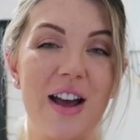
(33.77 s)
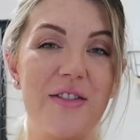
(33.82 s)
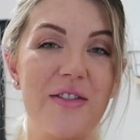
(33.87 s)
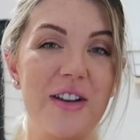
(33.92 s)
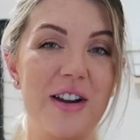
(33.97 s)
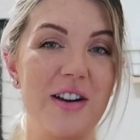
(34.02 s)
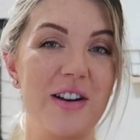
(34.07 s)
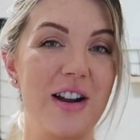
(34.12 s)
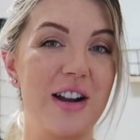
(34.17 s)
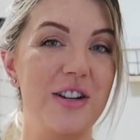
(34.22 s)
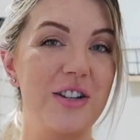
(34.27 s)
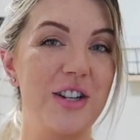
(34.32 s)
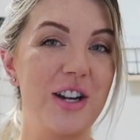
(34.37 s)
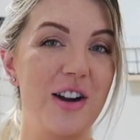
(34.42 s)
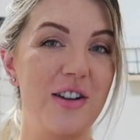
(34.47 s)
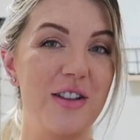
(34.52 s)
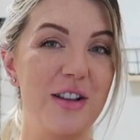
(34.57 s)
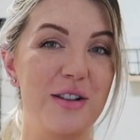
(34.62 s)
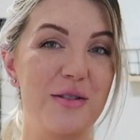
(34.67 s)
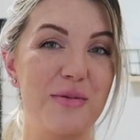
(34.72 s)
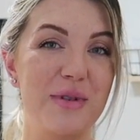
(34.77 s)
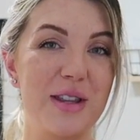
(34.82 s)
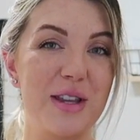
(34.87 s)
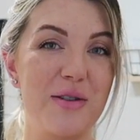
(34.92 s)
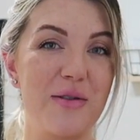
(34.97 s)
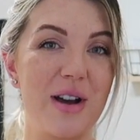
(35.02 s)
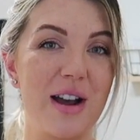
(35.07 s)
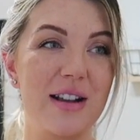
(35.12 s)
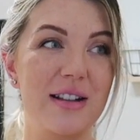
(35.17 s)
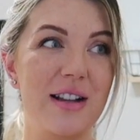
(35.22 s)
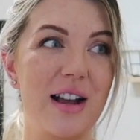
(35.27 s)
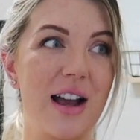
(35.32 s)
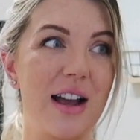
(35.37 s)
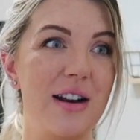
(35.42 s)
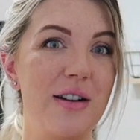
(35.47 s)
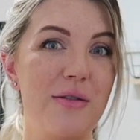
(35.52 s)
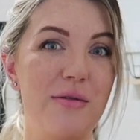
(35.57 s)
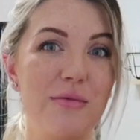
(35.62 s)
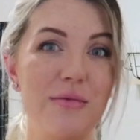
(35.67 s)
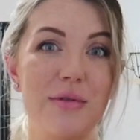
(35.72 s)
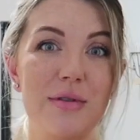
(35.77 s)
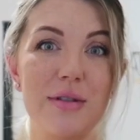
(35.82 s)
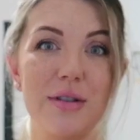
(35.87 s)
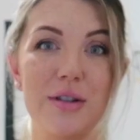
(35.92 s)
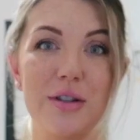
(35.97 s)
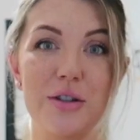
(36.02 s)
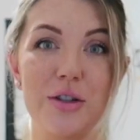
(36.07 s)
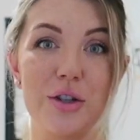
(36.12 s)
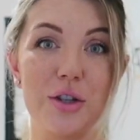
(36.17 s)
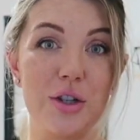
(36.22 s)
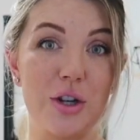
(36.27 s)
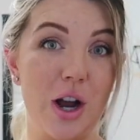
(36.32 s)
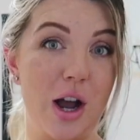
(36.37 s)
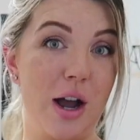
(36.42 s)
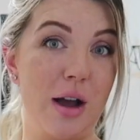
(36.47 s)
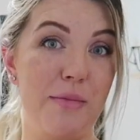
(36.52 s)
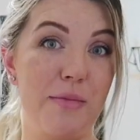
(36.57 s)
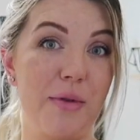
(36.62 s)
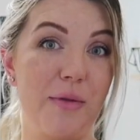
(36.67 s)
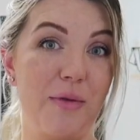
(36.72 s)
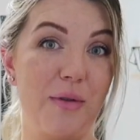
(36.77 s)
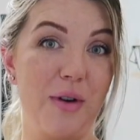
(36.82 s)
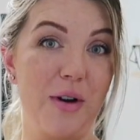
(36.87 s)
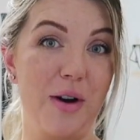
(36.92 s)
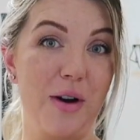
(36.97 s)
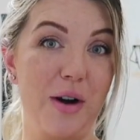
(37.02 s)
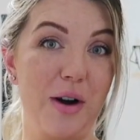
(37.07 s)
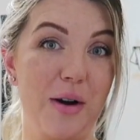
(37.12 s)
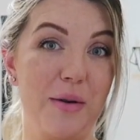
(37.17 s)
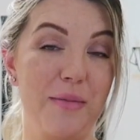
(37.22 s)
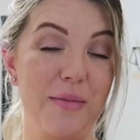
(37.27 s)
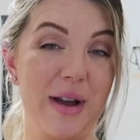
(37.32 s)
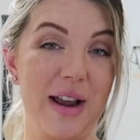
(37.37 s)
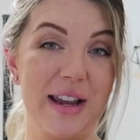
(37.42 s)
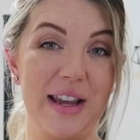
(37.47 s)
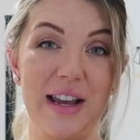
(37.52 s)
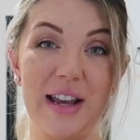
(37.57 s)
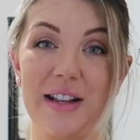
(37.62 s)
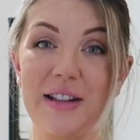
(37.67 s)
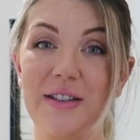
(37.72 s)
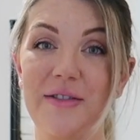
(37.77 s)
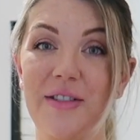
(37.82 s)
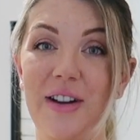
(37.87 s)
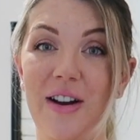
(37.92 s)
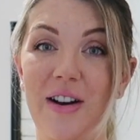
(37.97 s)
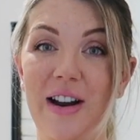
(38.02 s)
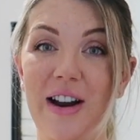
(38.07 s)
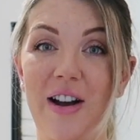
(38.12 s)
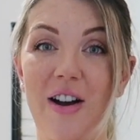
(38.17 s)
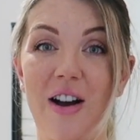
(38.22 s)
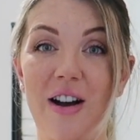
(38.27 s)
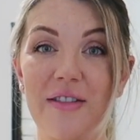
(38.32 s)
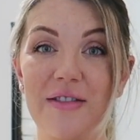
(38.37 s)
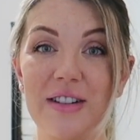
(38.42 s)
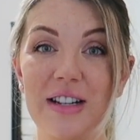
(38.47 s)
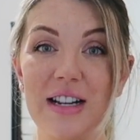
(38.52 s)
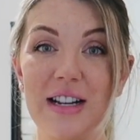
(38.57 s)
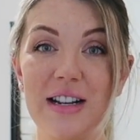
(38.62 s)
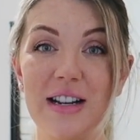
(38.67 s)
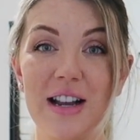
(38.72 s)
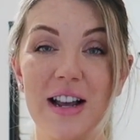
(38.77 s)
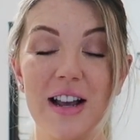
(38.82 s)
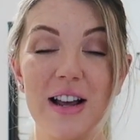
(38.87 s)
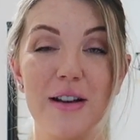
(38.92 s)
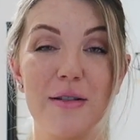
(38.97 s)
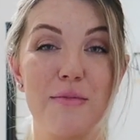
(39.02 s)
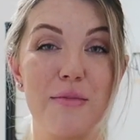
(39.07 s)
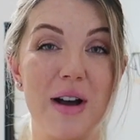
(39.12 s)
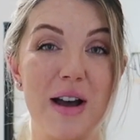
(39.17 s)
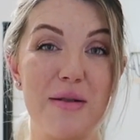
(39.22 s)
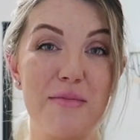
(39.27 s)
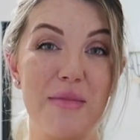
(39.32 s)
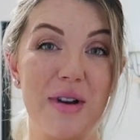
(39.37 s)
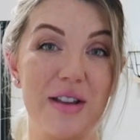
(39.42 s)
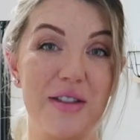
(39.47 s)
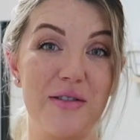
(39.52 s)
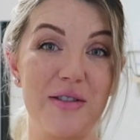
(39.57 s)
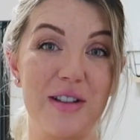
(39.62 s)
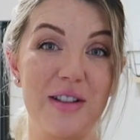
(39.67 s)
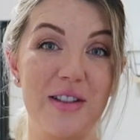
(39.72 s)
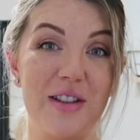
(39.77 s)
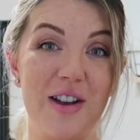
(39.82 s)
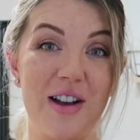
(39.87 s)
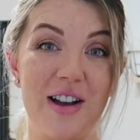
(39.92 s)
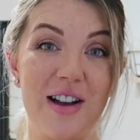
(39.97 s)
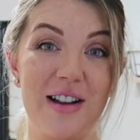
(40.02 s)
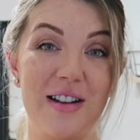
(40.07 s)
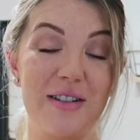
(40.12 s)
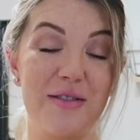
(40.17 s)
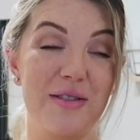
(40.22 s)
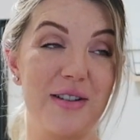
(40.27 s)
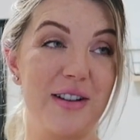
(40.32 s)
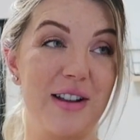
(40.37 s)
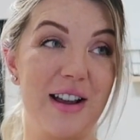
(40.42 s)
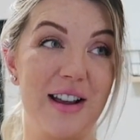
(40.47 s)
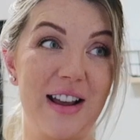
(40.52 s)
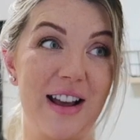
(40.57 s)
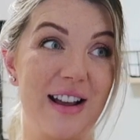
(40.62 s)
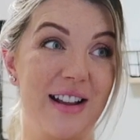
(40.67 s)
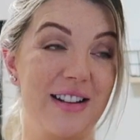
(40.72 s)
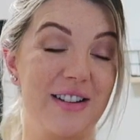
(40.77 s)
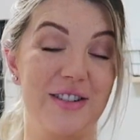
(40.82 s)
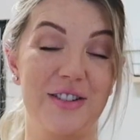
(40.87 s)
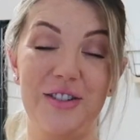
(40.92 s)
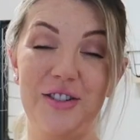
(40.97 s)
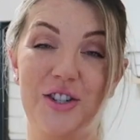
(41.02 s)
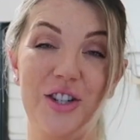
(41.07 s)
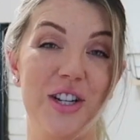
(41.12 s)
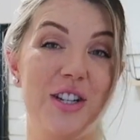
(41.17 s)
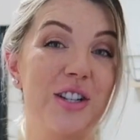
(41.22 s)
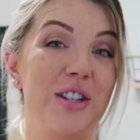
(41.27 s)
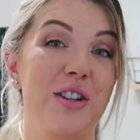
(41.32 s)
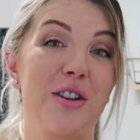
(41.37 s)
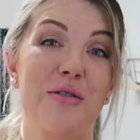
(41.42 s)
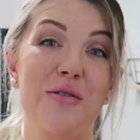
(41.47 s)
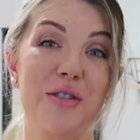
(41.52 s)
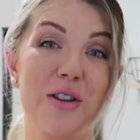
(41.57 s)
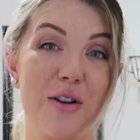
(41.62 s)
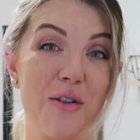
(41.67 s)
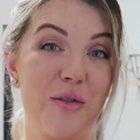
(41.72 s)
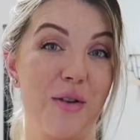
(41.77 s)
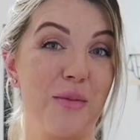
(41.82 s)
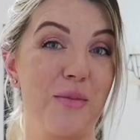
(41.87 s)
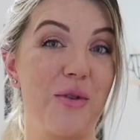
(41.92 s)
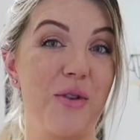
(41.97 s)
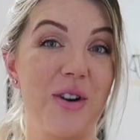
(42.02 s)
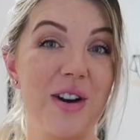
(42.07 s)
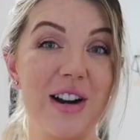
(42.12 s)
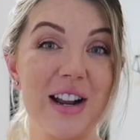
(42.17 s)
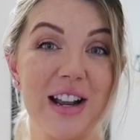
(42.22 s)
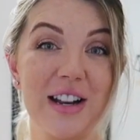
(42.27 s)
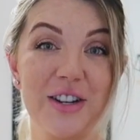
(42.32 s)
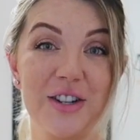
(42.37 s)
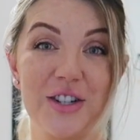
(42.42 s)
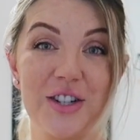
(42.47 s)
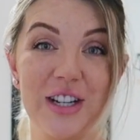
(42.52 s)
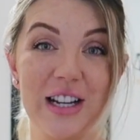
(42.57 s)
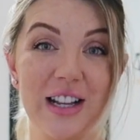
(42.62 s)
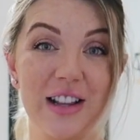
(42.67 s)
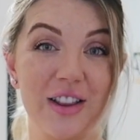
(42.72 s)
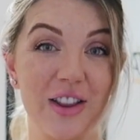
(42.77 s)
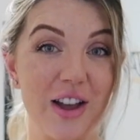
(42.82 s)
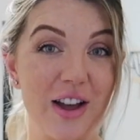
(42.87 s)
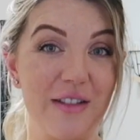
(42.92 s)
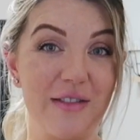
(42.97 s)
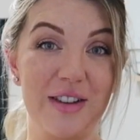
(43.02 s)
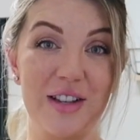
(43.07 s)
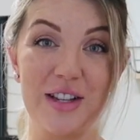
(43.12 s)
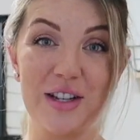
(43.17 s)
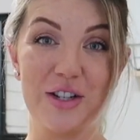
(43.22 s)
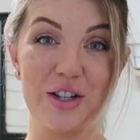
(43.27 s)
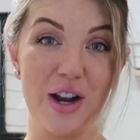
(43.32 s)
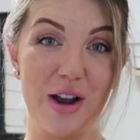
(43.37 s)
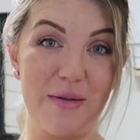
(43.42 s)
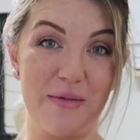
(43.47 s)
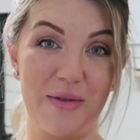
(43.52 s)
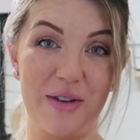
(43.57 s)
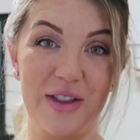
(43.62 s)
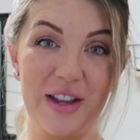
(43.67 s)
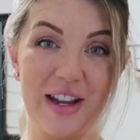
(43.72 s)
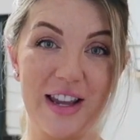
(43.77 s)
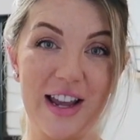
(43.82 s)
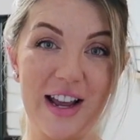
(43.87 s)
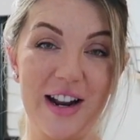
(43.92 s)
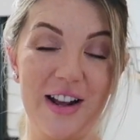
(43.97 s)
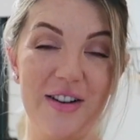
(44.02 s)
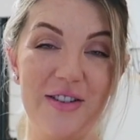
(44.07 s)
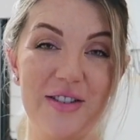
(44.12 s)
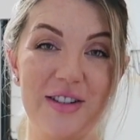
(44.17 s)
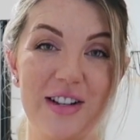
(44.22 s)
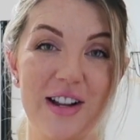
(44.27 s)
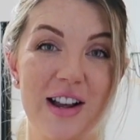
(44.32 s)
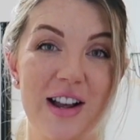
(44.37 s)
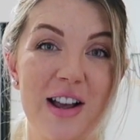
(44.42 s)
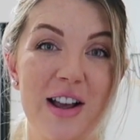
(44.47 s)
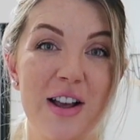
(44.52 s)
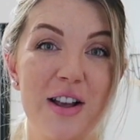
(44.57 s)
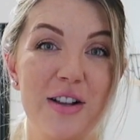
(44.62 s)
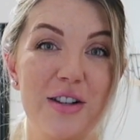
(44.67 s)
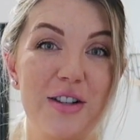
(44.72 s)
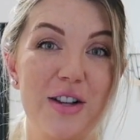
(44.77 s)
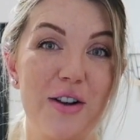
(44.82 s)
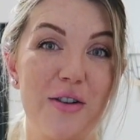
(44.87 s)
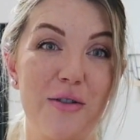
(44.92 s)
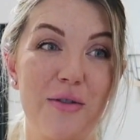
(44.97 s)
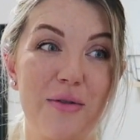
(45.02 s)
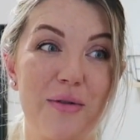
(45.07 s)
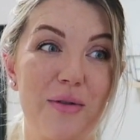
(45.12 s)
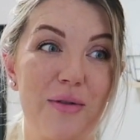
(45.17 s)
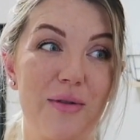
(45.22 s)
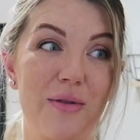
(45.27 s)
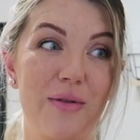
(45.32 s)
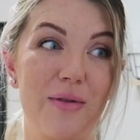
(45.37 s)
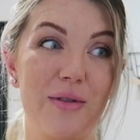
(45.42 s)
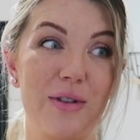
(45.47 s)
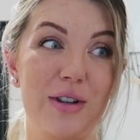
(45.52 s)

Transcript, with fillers: I figured I'd share this with you guys. I don't shop for my kids very often. My mother-in-law, she just goes overboard and she loves to shop for the kiddos. So